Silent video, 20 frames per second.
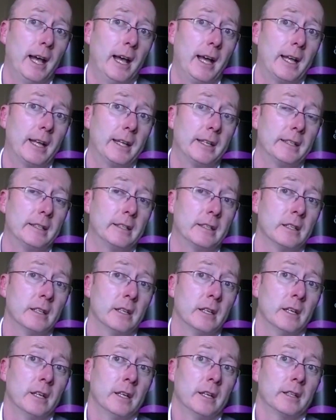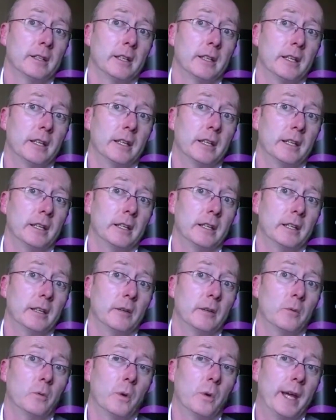And the
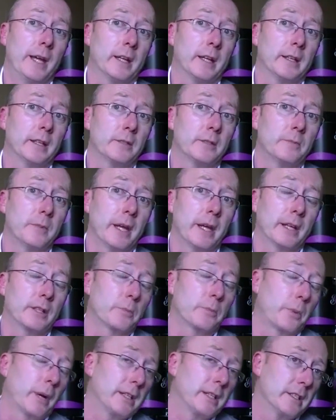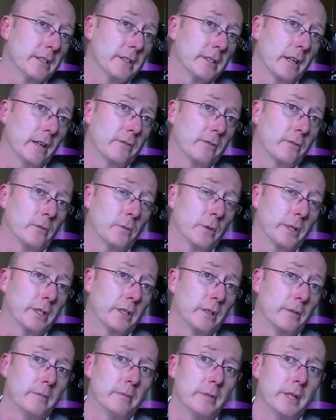way that this may express itself with
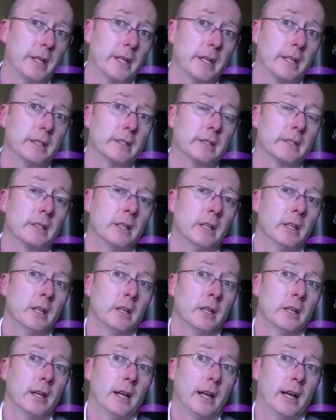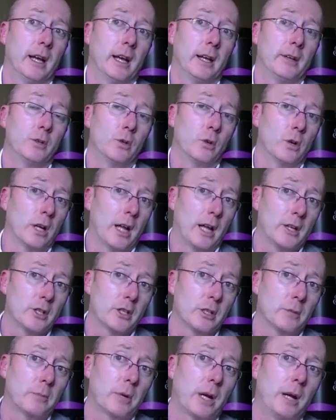them is
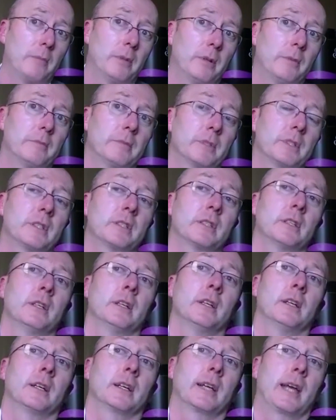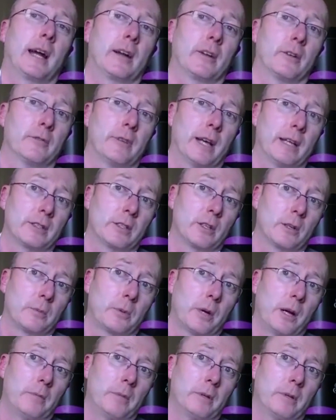neurological problems, cardiovascular
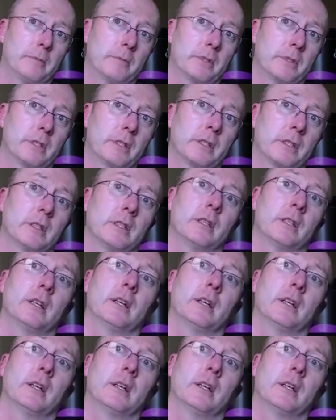problems,